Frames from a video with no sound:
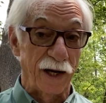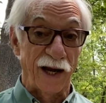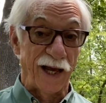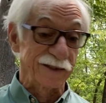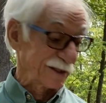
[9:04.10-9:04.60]

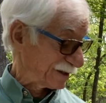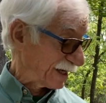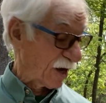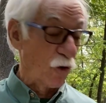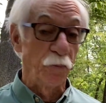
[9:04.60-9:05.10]
classics, and
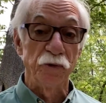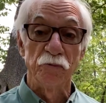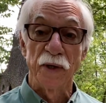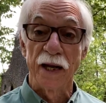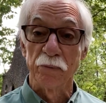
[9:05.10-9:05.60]
I hope you've
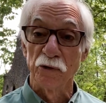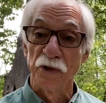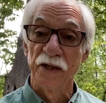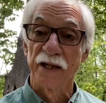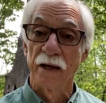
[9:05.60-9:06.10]
been able to
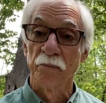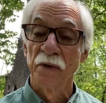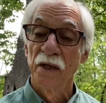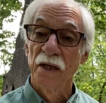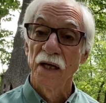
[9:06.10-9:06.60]
read them
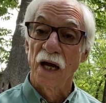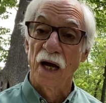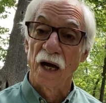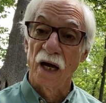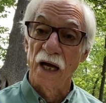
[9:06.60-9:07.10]

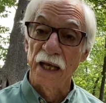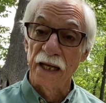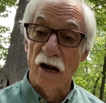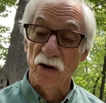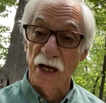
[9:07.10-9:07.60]
in
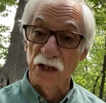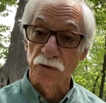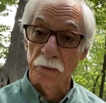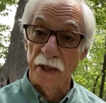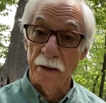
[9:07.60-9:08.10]
our
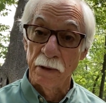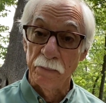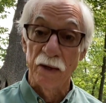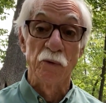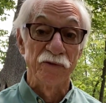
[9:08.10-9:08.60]
classroom at MAB.
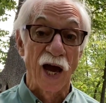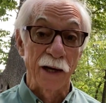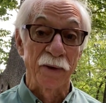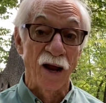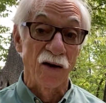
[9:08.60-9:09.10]
We've got
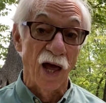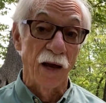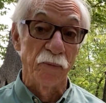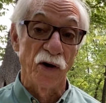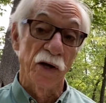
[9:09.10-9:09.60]
them in our
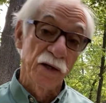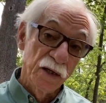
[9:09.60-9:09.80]
library.